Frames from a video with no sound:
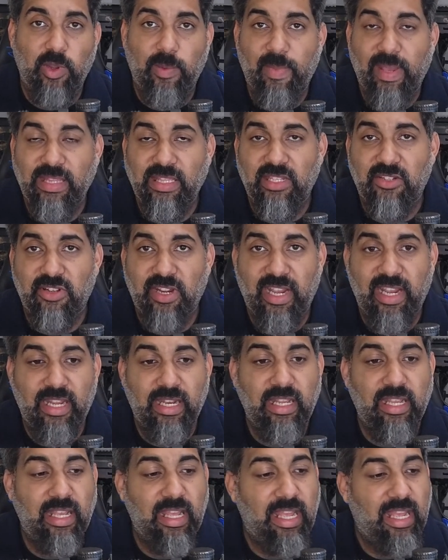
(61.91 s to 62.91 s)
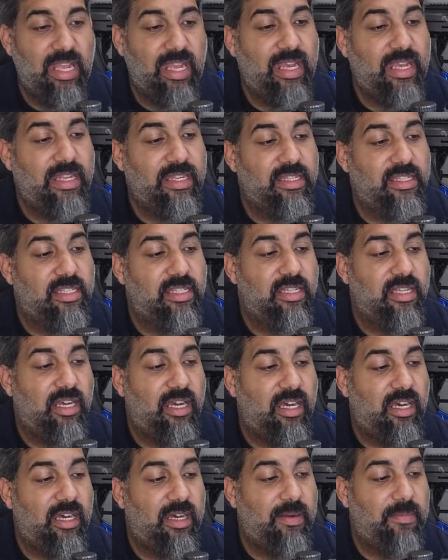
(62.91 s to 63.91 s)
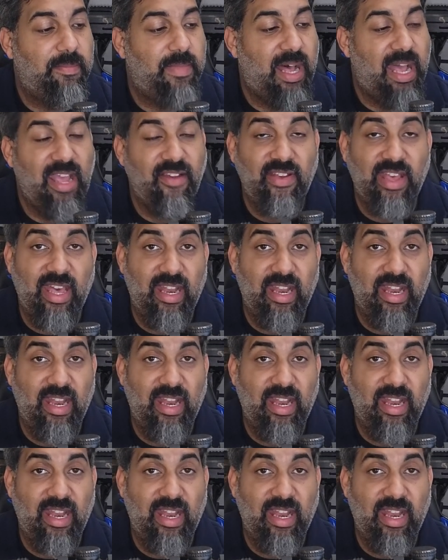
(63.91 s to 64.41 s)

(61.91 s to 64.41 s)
We made the trade, and I've